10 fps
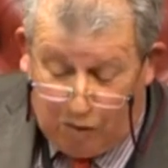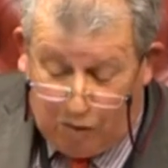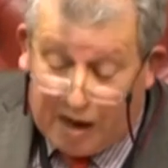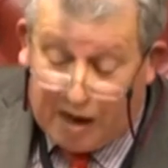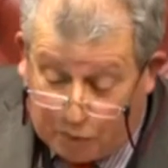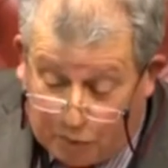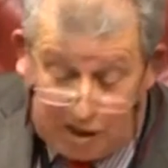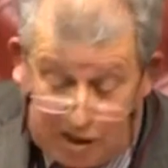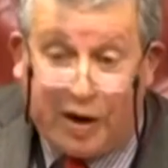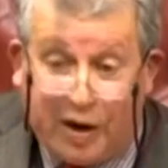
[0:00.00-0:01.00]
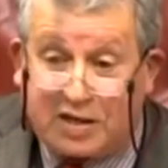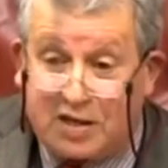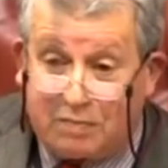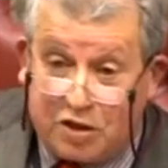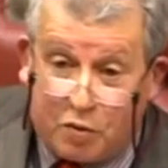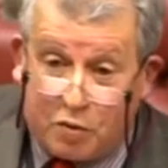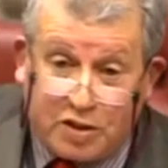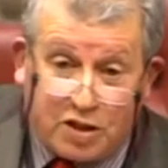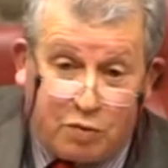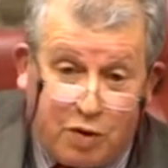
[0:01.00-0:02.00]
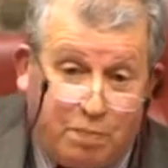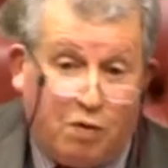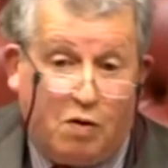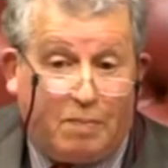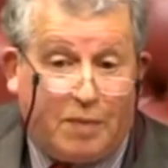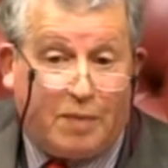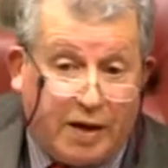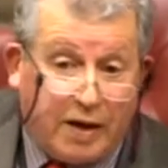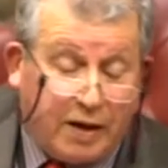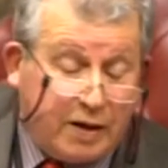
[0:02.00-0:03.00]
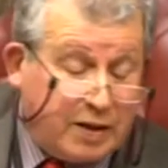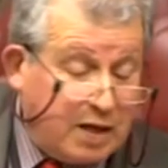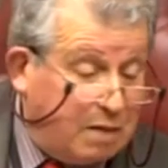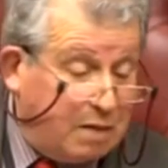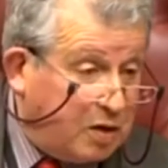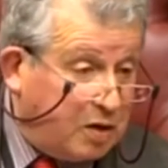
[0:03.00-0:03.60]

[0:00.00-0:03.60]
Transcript: All I would direct him to is the report by the